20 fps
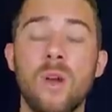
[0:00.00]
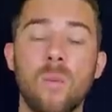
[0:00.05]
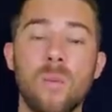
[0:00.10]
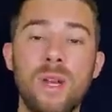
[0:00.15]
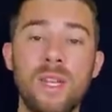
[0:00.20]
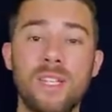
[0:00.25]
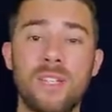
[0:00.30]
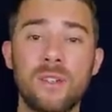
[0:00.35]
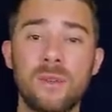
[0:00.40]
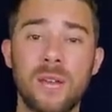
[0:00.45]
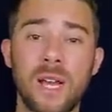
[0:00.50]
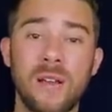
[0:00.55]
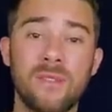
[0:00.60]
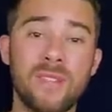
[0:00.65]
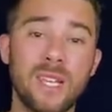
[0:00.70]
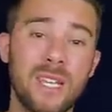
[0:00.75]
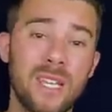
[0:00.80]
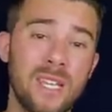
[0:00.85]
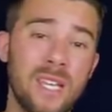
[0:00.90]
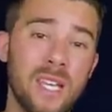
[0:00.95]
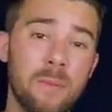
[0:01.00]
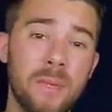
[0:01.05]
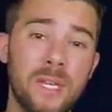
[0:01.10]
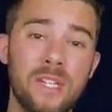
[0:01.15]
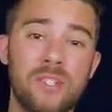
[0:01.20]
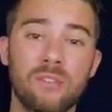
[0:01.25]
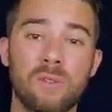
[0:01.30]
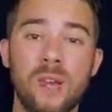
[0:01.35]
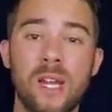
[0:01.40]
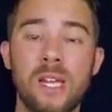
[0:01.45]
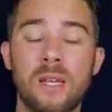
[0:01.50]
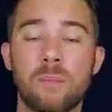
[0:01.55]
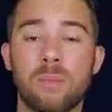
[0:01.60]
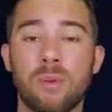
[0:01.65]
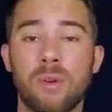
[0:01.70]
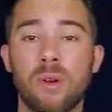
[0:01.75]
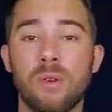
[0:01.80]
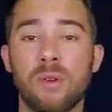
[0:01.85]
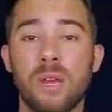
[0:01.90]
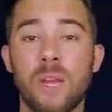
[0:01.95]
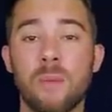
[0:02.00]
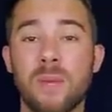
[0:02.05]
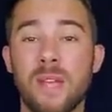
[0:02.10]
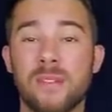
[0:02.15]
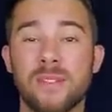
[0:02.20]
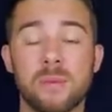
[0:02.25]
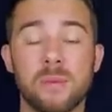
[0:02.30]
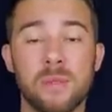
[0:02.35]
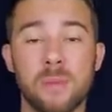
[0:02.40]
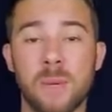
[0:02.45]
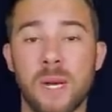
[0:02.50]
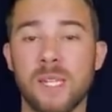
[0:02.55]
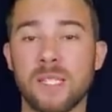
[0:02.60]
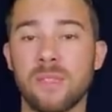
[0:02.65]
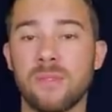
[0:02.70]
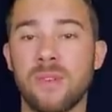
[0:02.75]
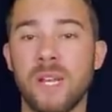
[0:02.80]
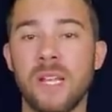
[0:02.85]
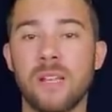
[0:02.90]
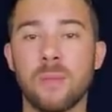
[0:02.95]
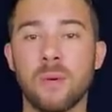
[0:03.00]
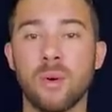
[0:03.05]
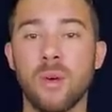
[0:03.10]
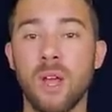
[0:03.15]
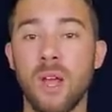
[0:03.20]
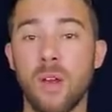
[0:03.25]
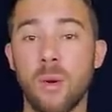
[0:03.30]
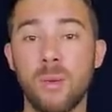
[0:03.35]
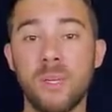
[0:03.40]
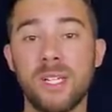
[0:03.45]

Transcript: we do have the E A P training program. We have some spots available.